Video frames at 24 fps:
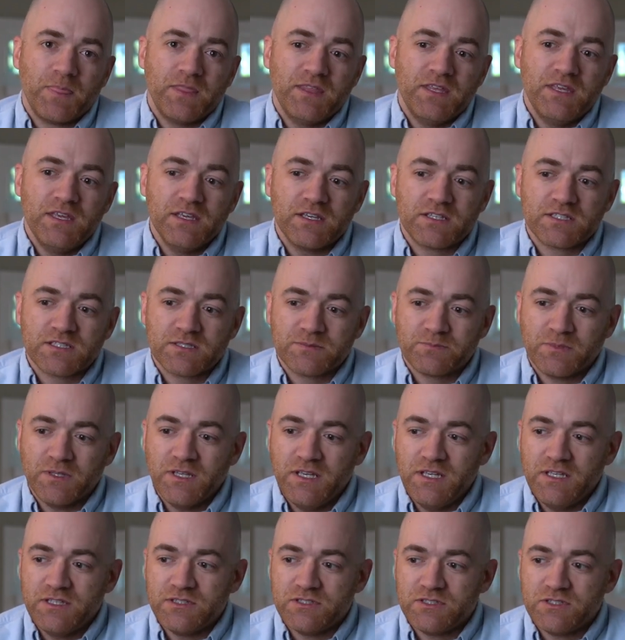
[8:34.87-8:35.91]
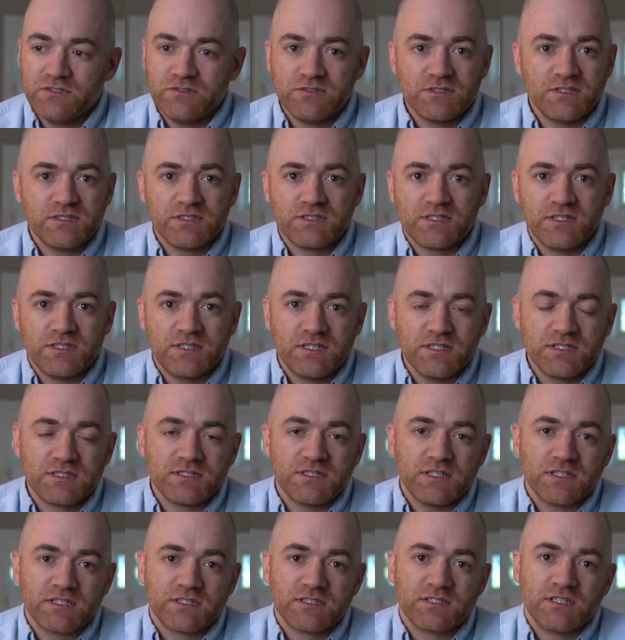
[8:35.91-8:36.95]
he explains using
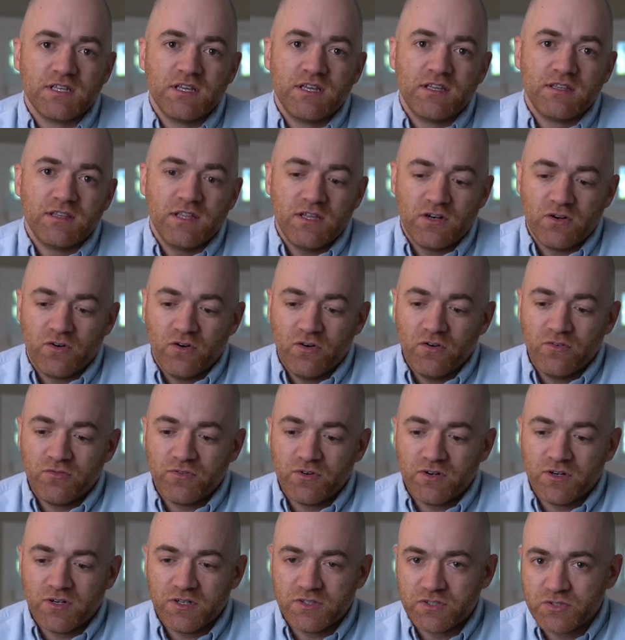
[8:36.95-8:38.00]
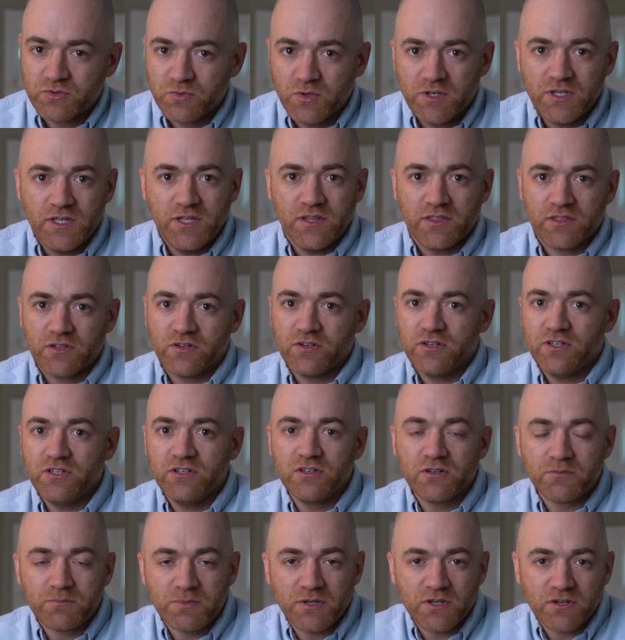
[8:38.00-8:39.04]
statistics that over a 20-30
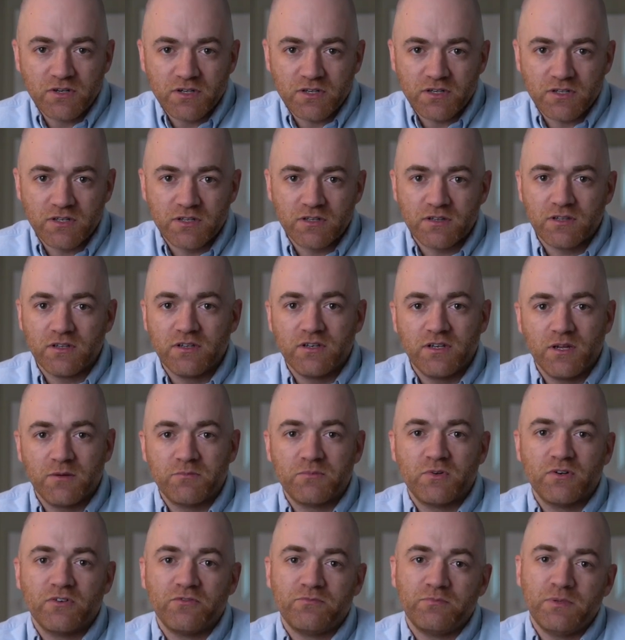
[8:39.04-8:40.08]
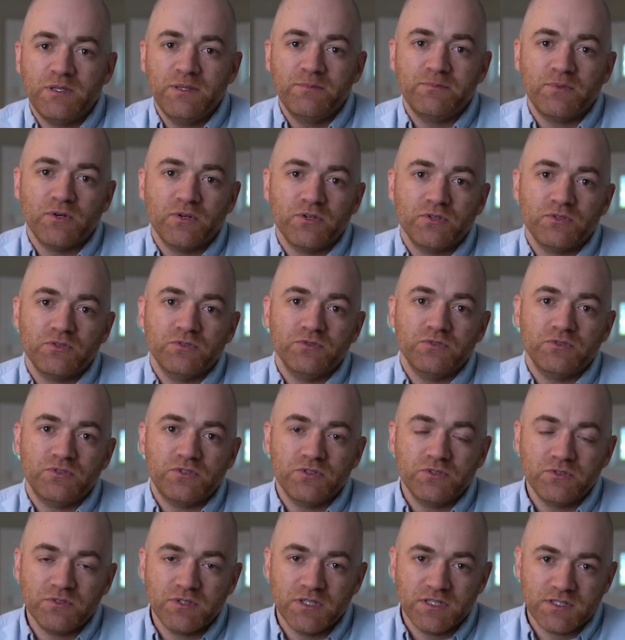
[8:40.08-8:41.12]
year period, the number of people who
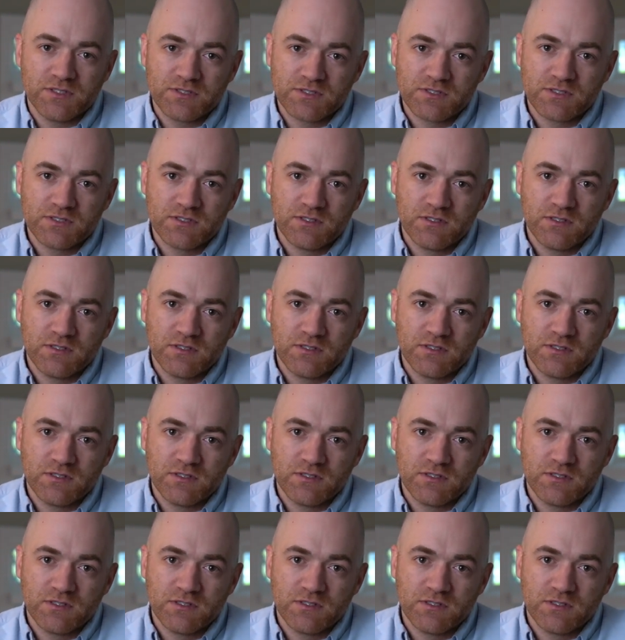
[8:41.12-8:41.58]
do this